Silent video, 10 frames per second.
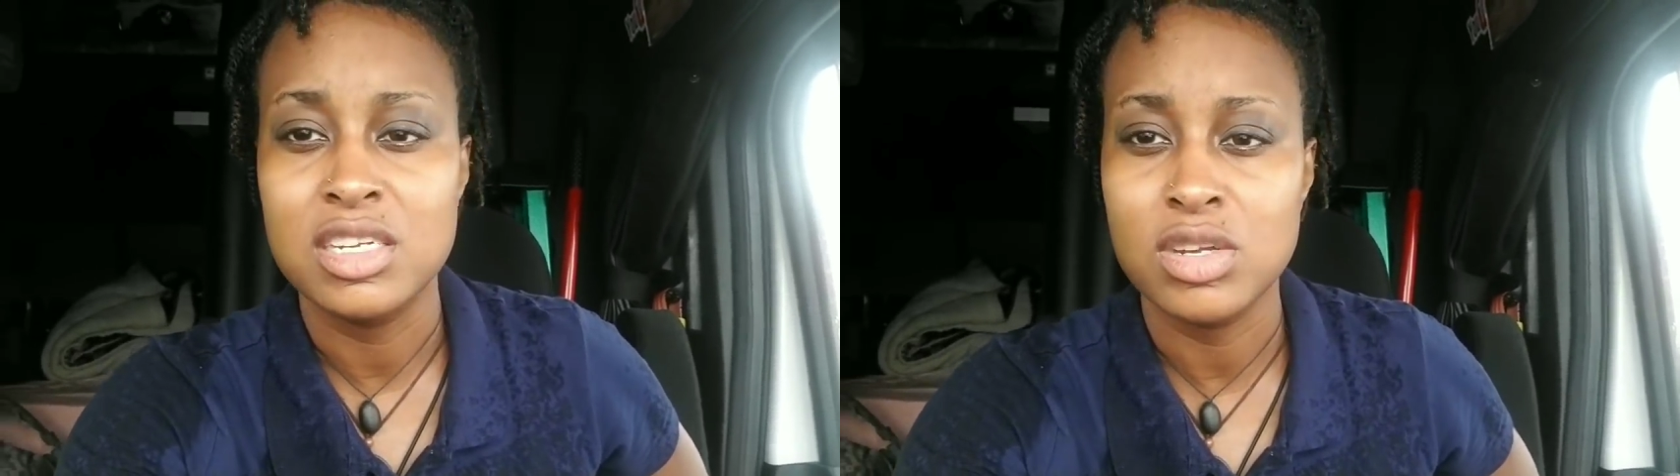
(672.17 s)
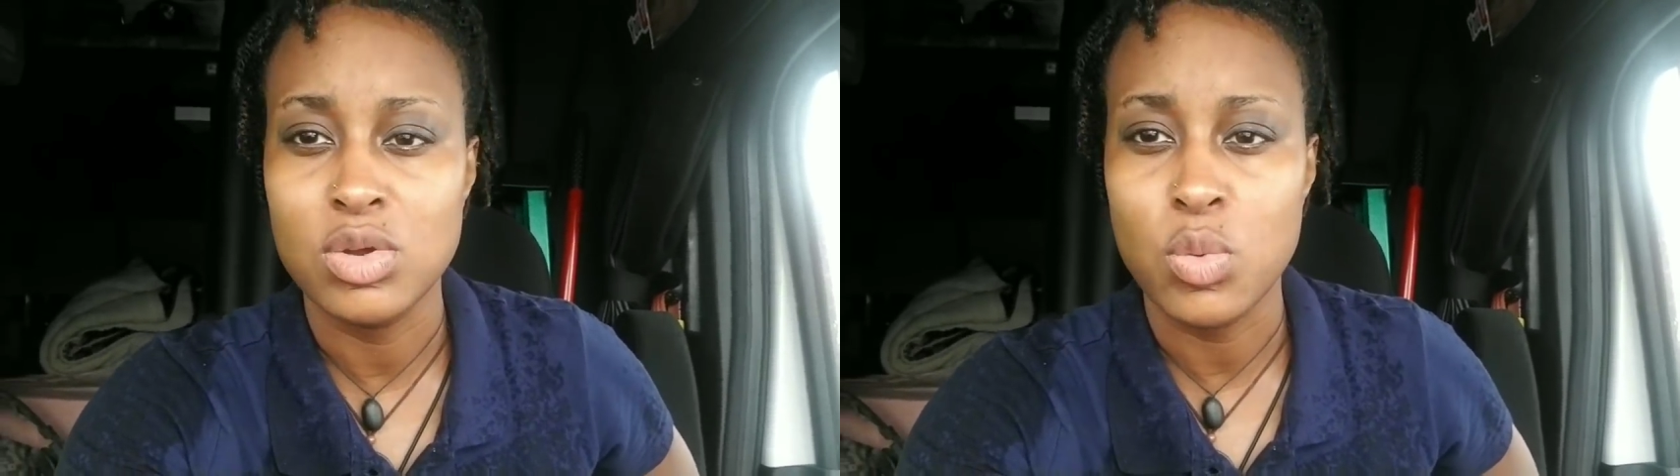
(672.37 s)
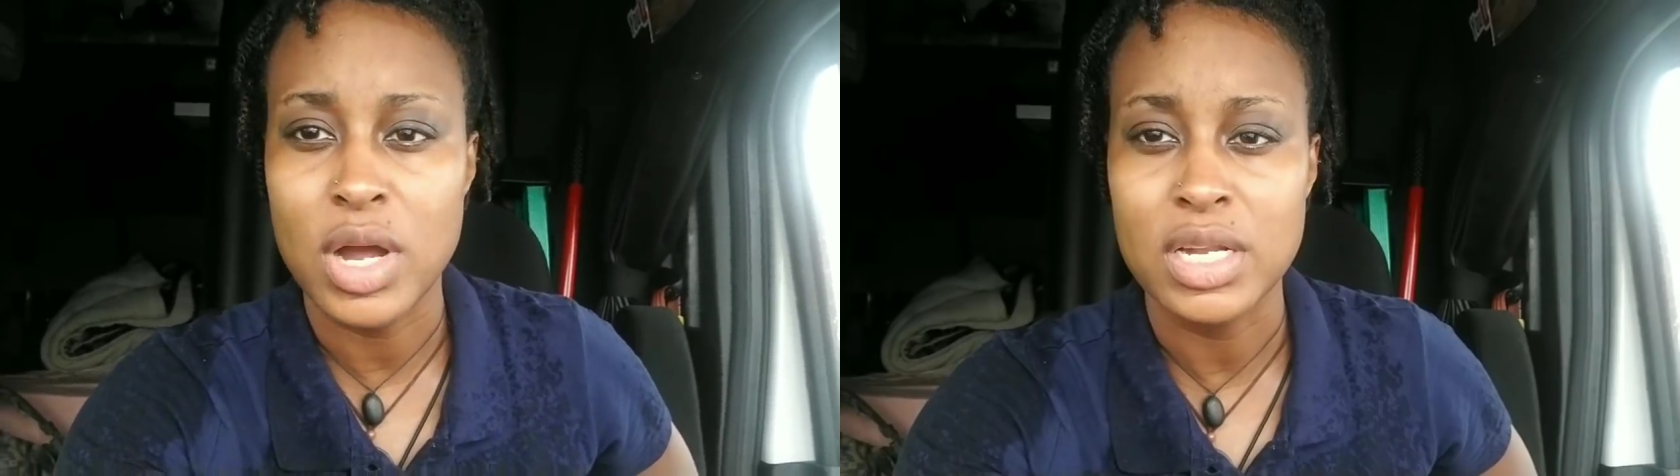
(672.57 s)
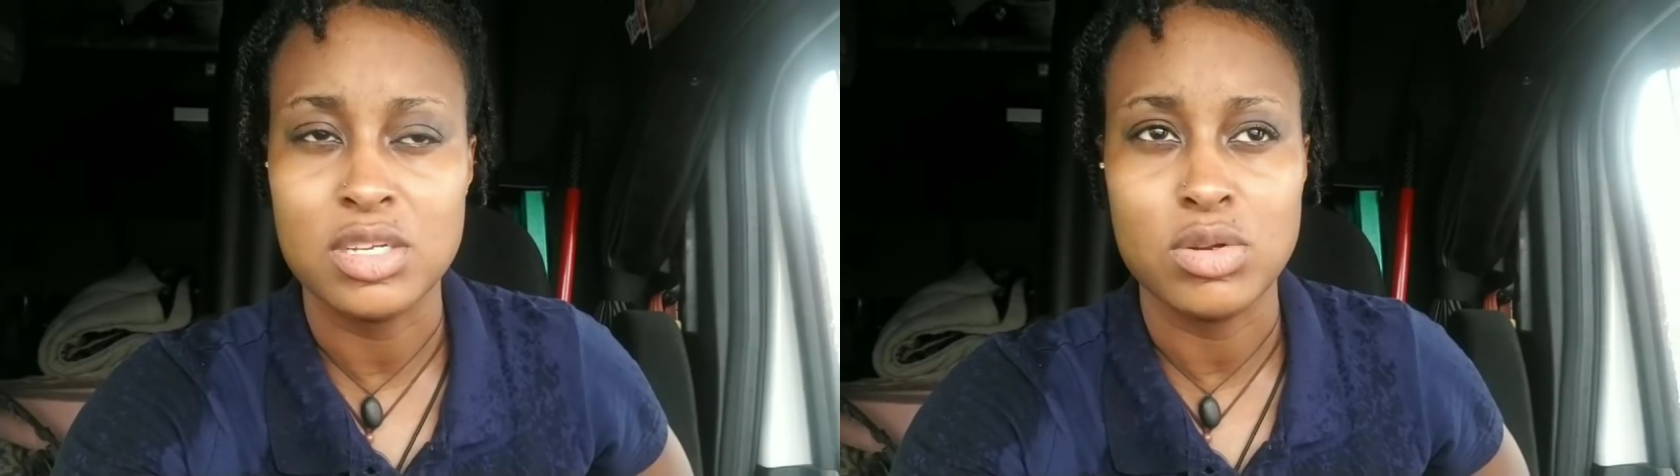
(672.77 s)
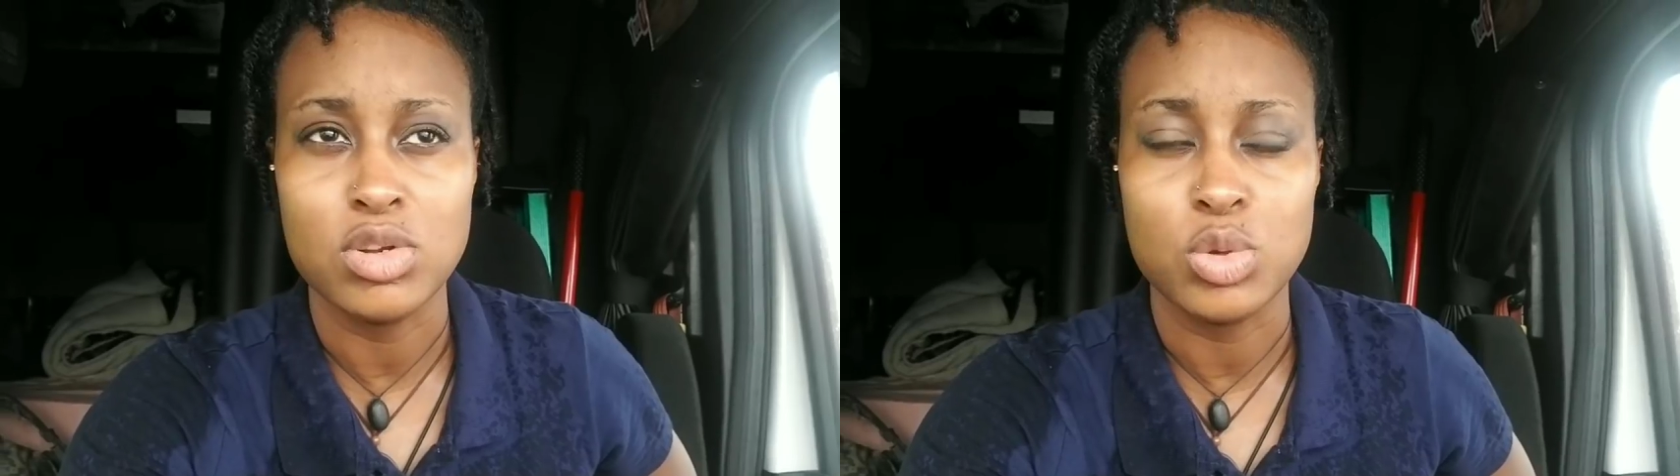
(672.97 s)
to want
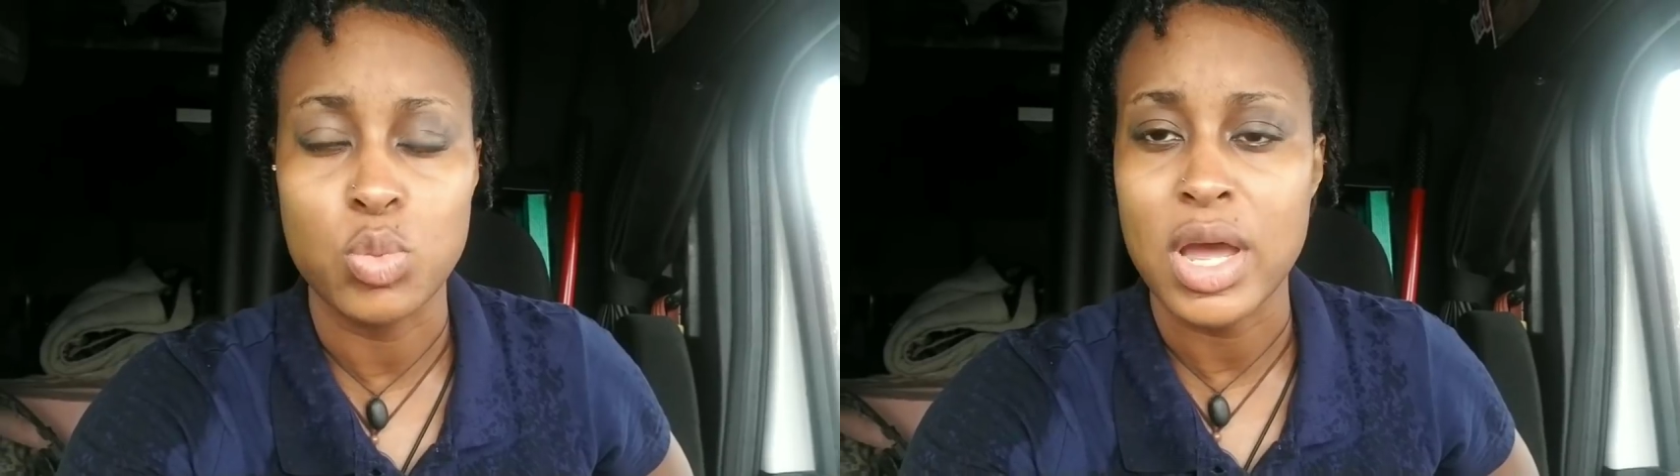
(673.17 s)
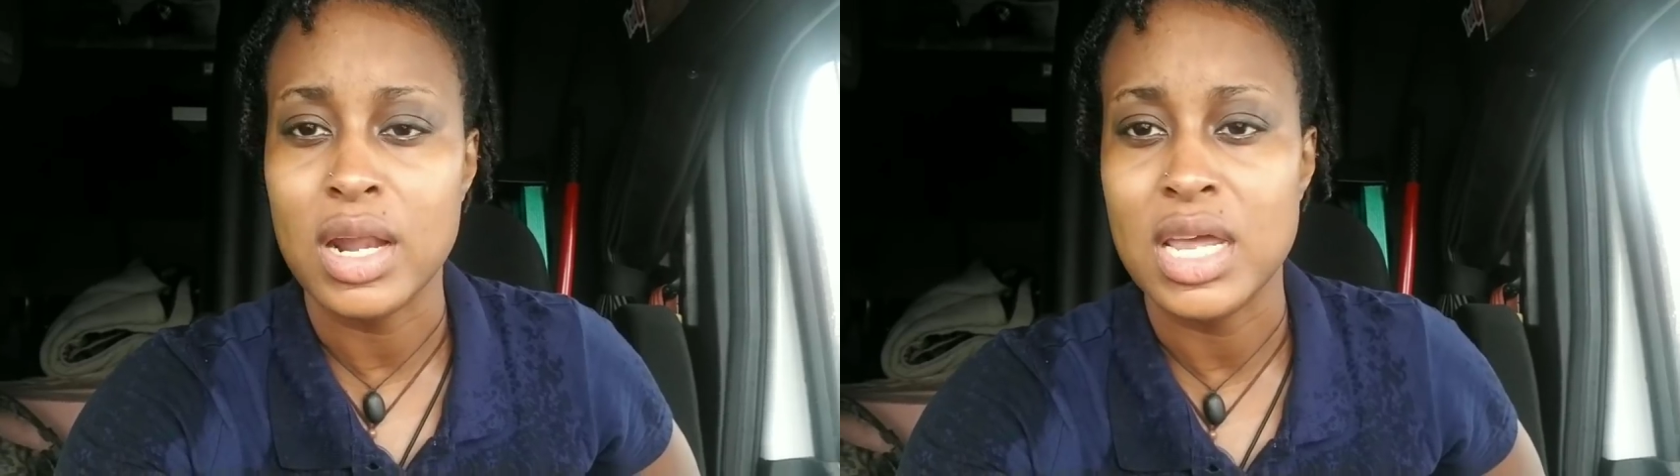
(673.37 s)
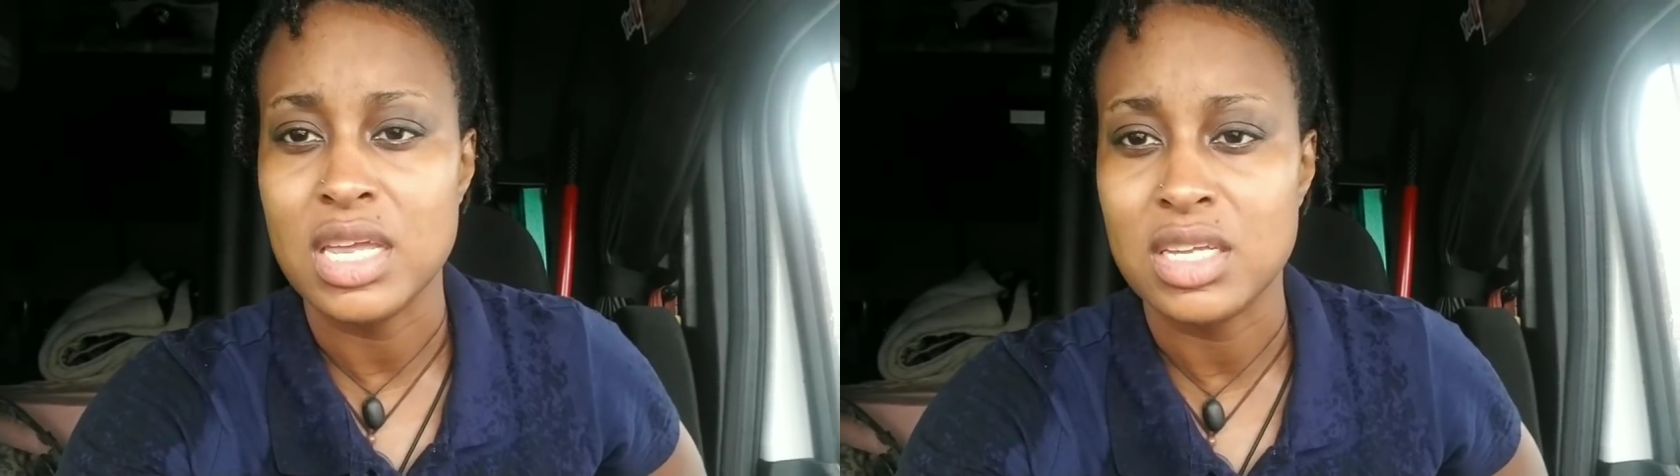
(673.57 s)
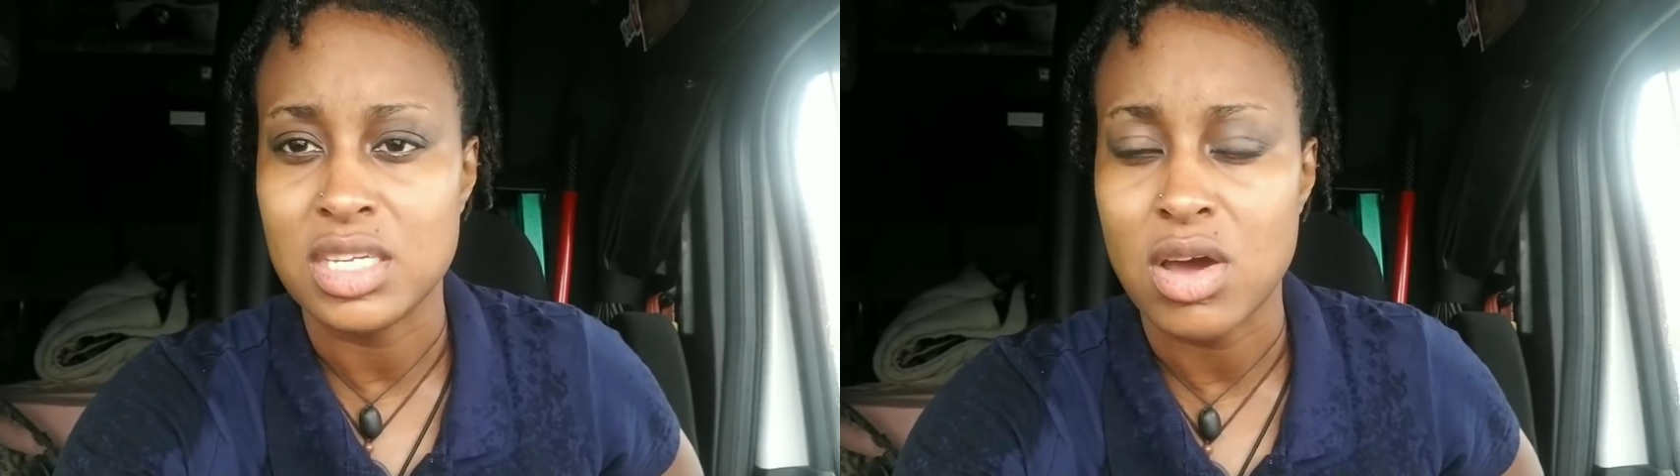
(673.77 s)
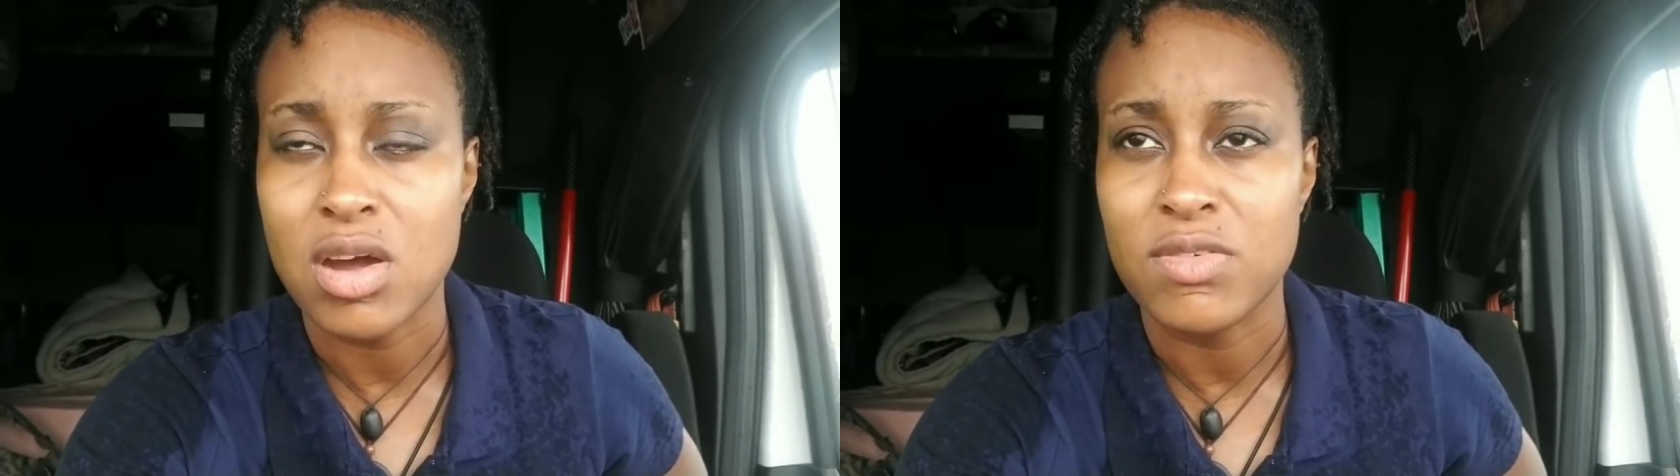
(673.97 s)
to dwell in your
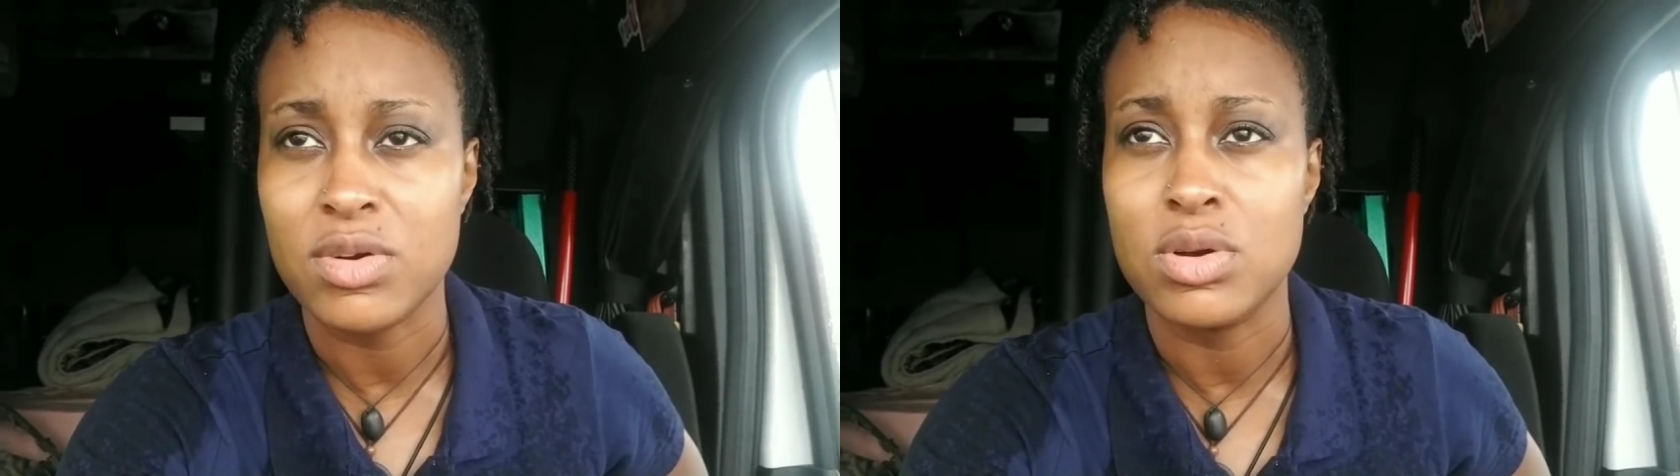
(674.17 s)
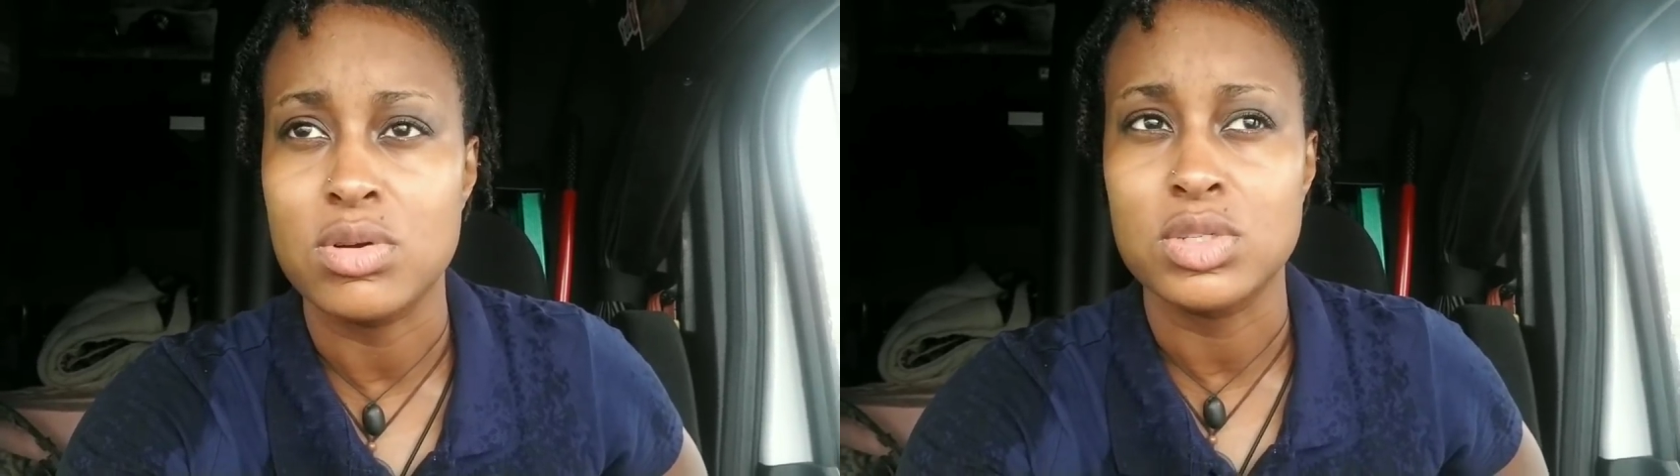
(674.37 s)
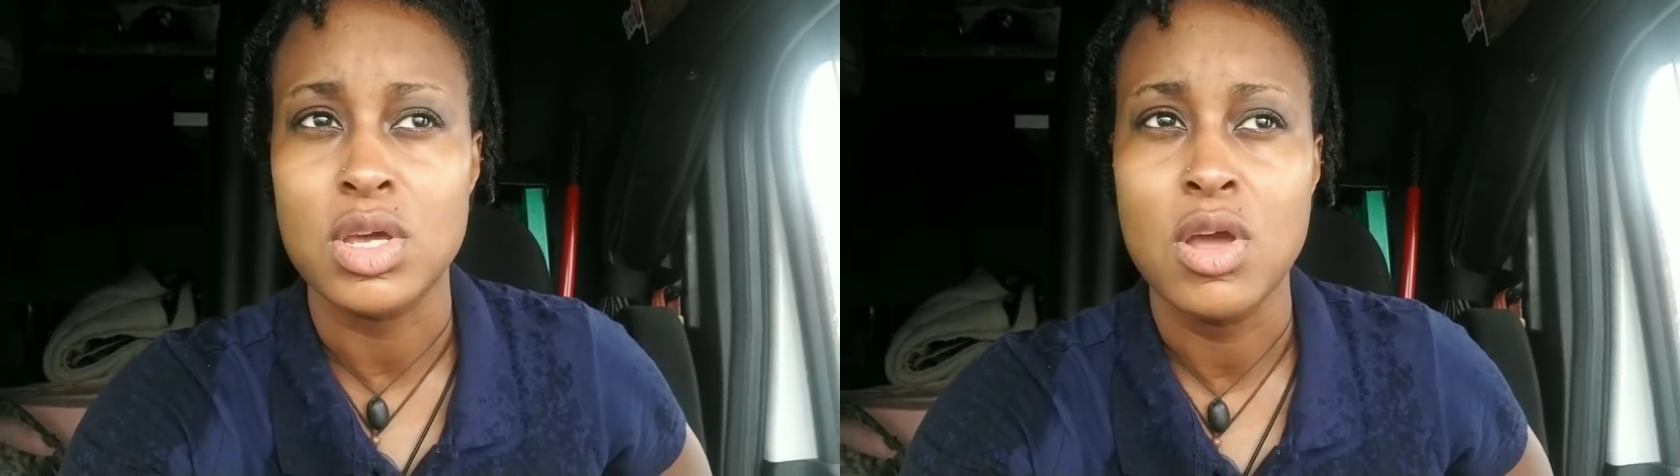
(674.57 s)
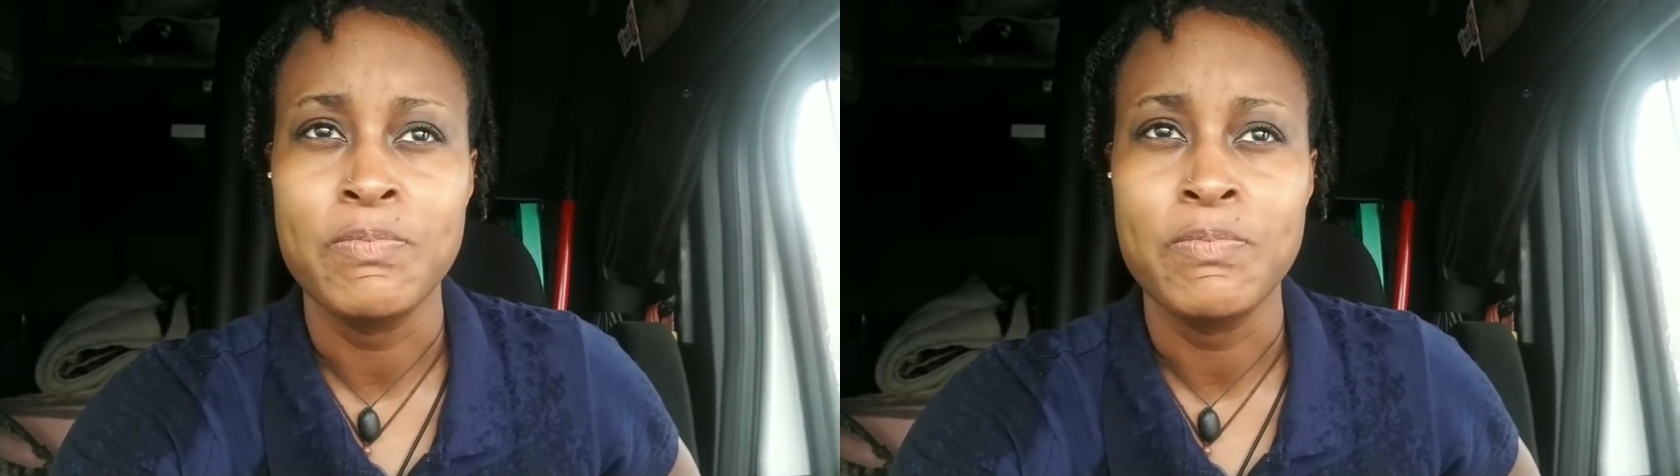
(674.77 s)
sorrows,